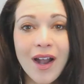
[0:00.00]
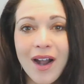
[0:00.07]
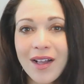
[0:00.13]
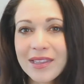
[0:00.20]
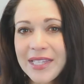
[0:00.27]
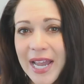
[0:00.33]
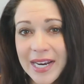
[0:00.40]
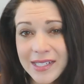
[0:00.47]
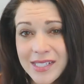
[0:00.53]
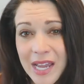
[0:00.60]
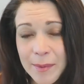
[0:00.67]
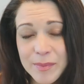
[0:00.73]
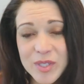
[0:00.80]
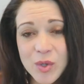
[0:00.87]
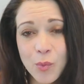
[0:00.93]
A lot of
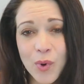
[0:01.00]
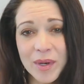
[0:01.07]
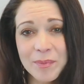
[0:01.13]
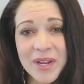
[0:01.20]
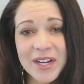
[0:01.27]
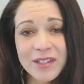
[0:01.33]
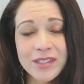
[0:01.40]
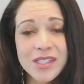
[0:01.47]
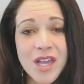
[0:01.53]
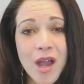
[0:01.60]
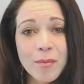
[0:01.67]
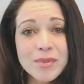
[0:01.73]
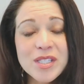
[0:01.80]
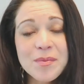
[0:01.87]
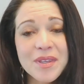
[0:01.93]
times when parents
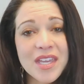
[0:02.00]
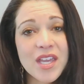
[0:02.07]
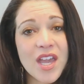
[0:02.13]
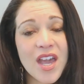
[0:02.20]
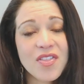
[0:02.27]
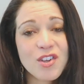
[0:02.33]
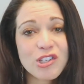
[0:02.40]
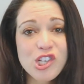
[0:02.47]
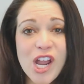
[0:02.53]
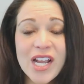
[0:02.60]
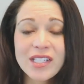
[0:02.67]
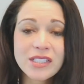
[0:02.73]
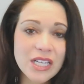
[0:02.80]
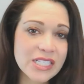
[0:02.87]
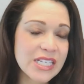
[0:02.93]
come to me and their
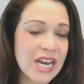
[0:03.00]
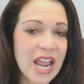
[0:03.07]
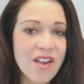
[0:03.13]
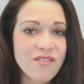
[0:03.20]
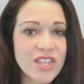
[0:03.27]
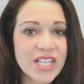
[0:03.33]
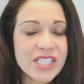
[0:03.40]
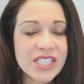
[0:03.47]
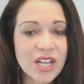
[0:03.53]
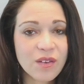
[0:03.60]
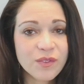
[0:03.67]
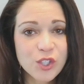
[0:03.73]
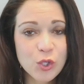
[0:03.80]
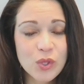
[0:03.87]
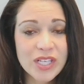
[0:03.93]
child doesn't have these
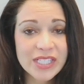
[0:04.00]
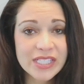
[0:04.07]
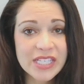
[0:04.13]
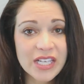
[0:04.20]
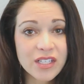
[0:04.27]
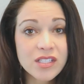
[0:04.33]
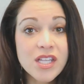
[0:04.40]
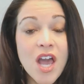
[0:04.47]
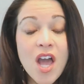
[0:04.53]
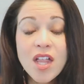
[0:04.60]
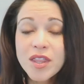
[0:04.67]
self-soothing skills,